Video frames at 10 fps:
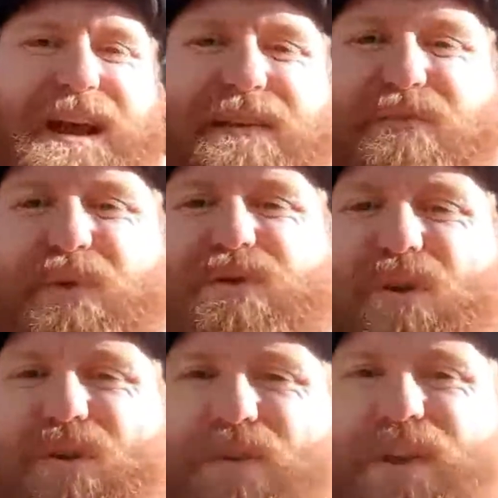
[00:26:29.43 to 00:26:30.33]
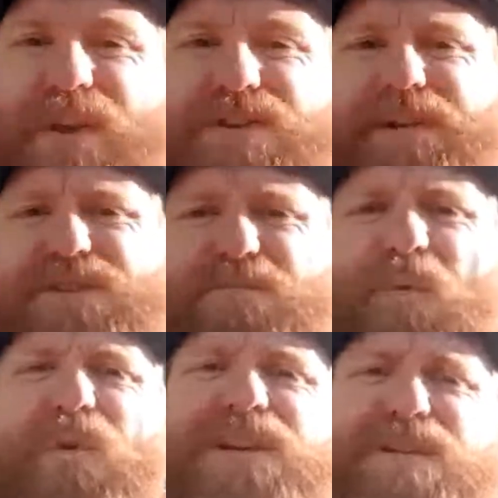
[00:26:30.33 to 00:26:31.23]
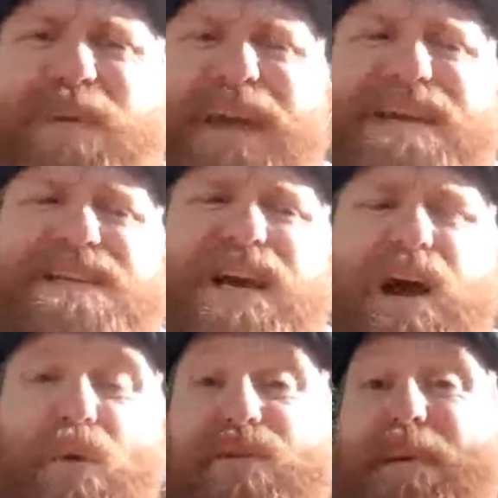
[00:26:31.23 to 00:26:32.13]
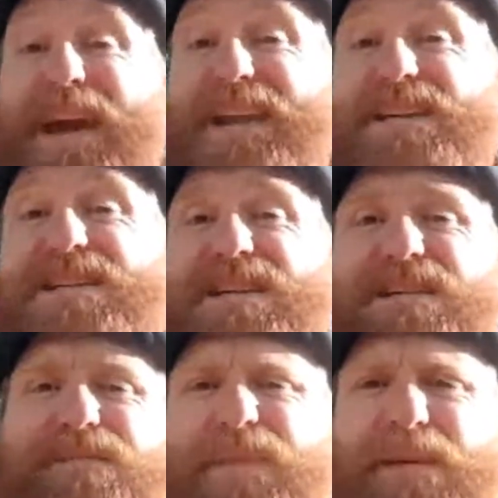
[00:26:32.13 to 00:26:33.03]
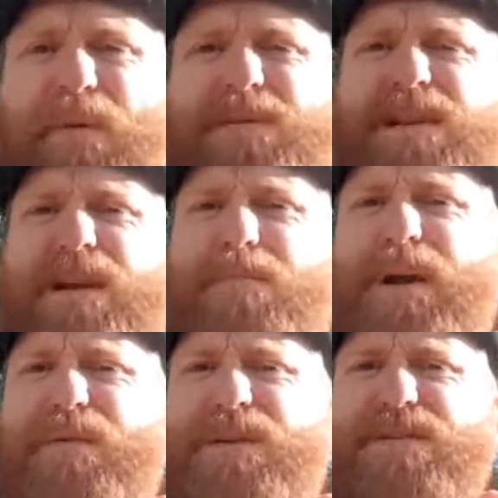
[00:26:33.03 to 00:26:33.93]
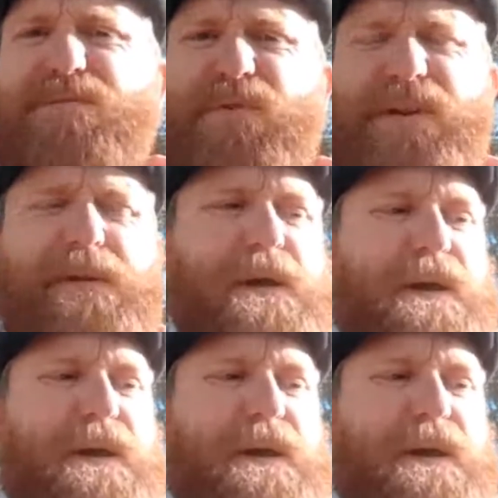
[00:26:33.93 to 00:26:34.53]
And if we're not looking to exploit space with pace, I'm always like a poet this morning,